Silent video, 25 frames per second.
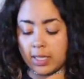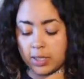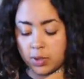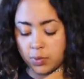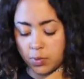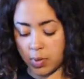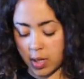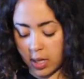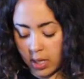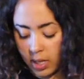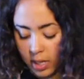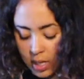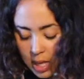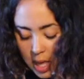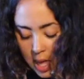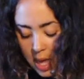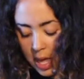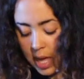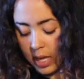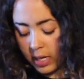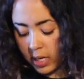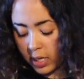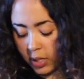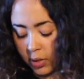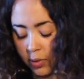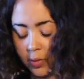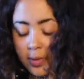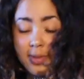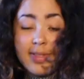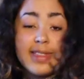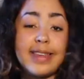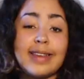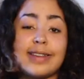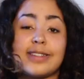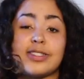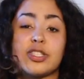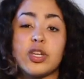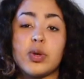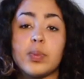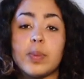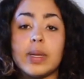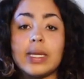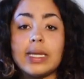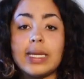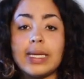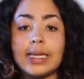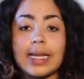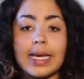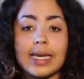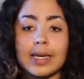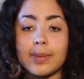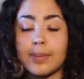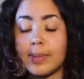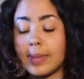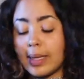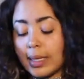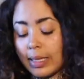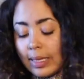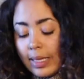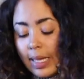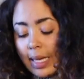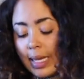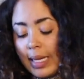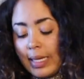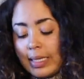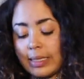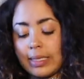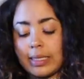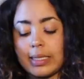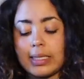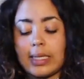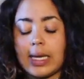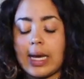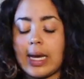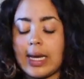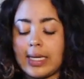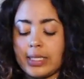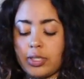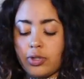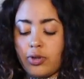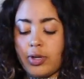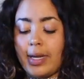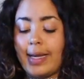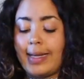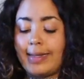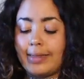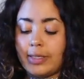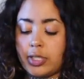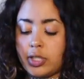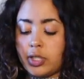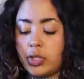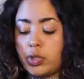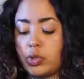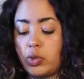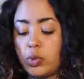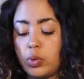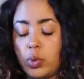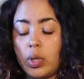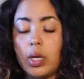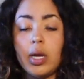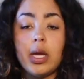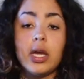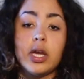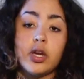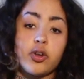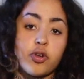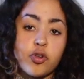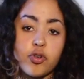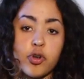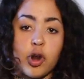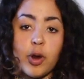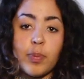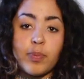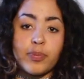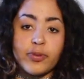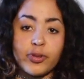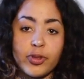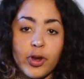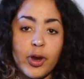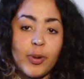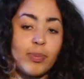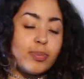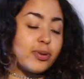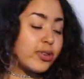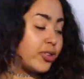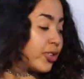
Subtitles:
as well, and I don't think so many like middle-aged guys are into crop top